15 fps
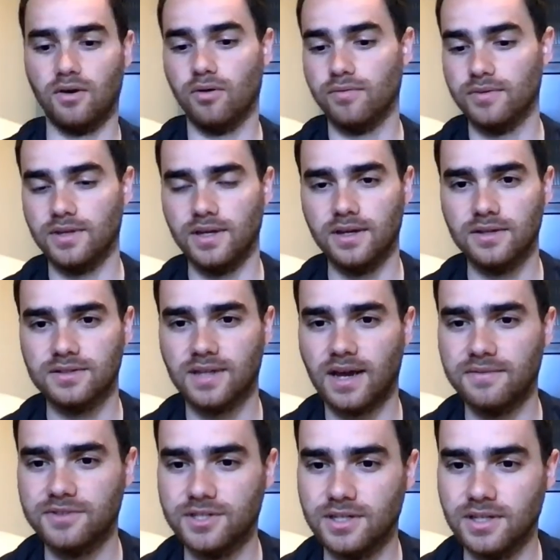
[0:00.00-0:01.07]
Over the years,
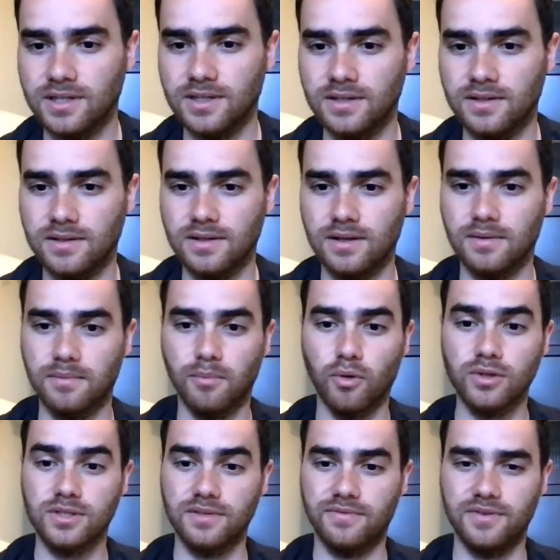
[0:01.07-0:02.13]
I've seen more
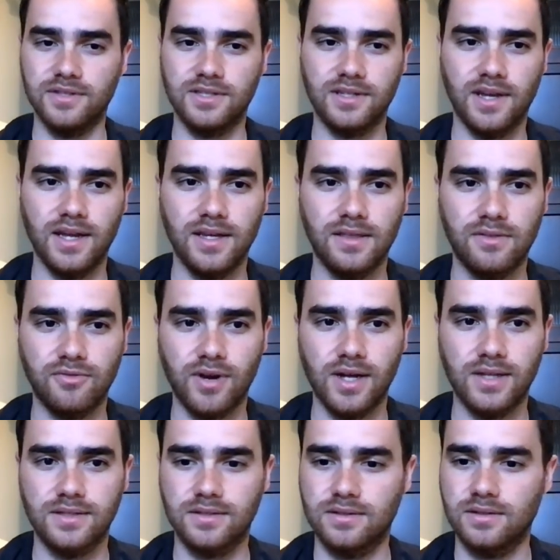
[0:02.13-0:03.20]
sophisticated
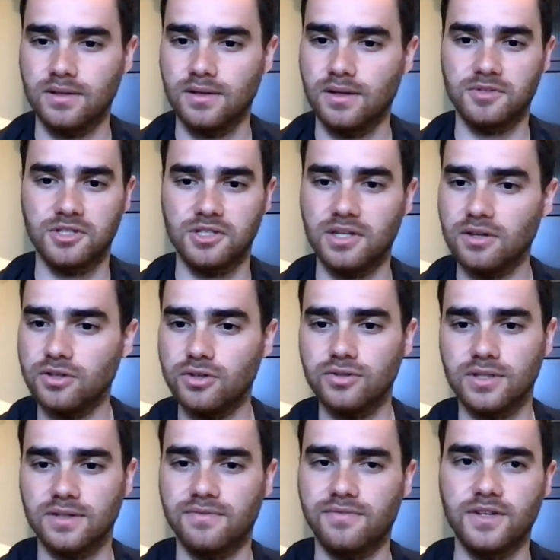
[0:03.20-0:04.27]
threats still
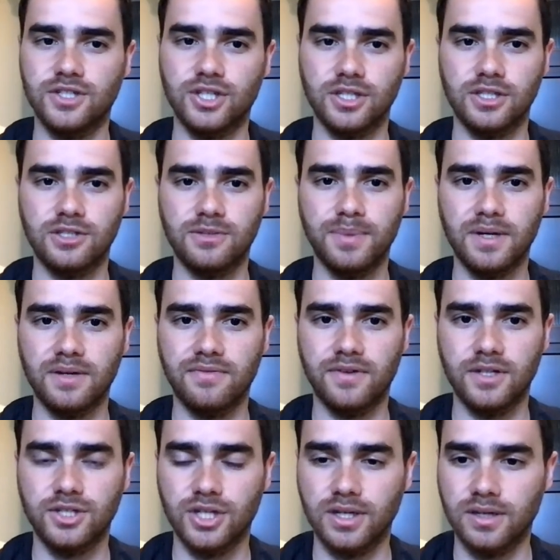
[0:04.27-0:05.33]
using phishing, spear
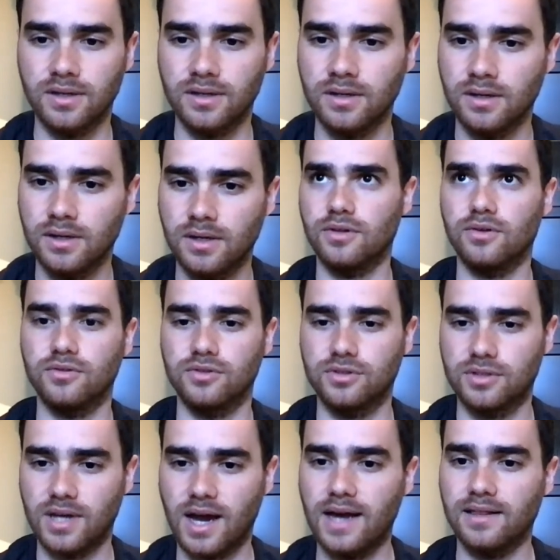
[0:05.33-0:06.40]
phishing,
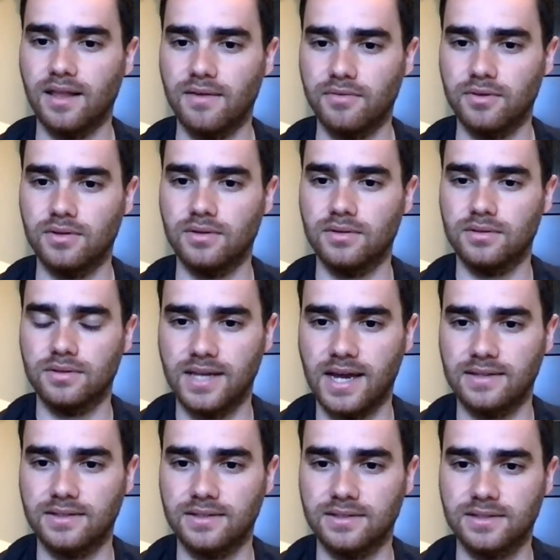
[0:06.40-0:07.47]
those high level
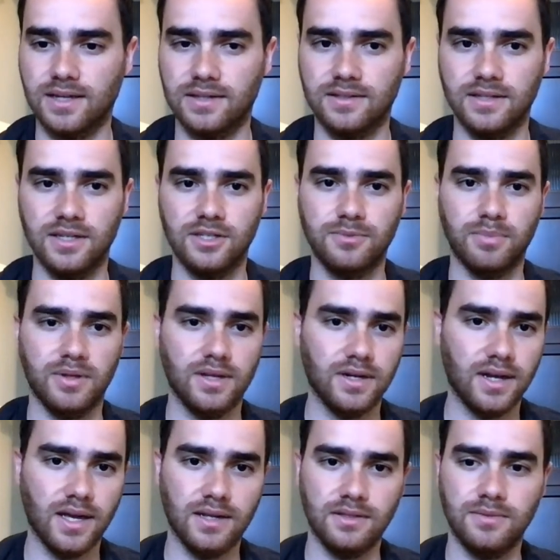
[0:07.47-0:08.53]
tactic techniques, but they're
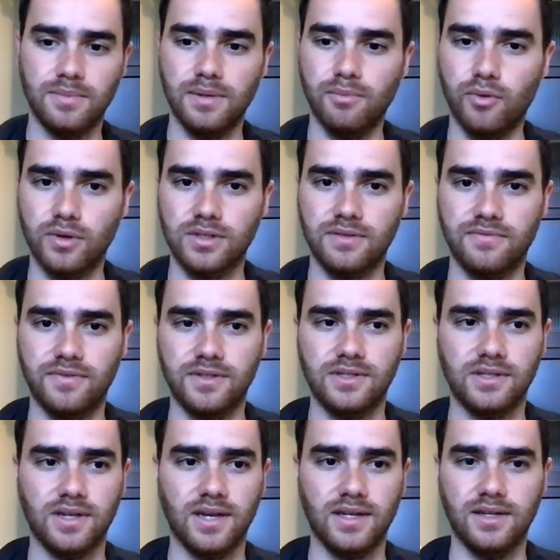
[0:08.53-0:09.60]
getting to be more
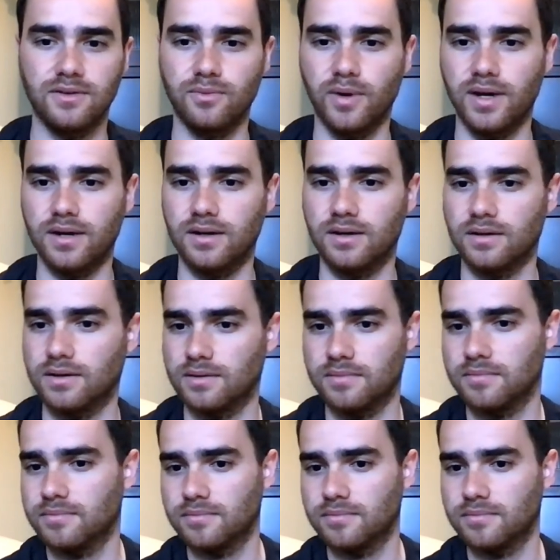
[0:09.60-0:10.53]
sophisticated where